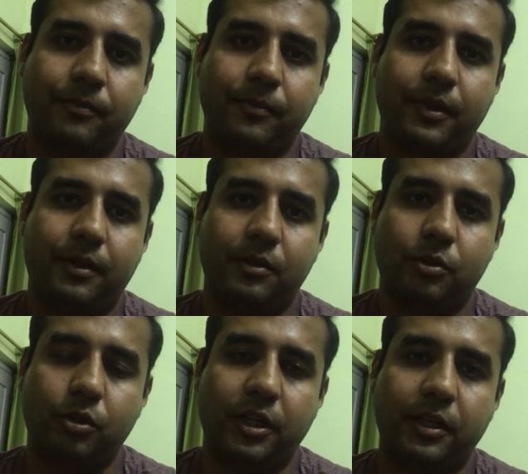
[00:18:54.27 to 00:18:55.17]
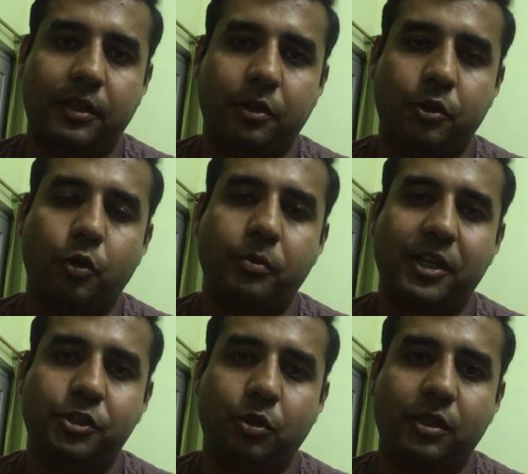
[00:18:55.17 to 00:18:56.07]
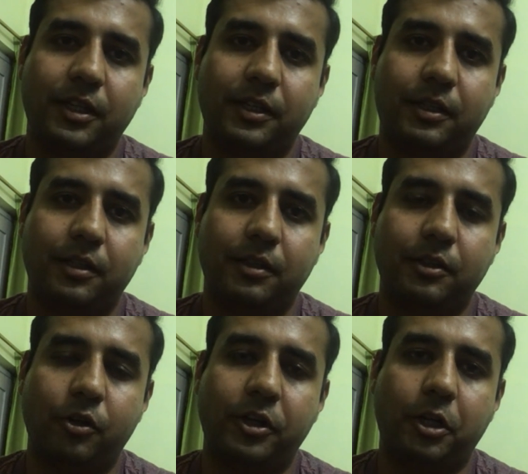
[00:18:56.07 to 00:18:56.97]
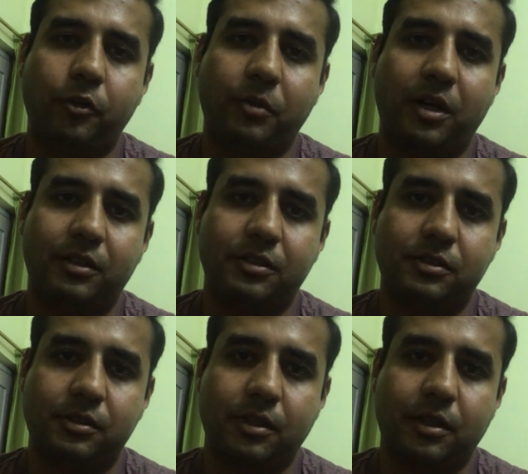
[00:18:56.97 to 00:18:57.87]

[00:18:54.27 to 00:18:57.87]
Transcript: so that you make sure that uh, your interview marks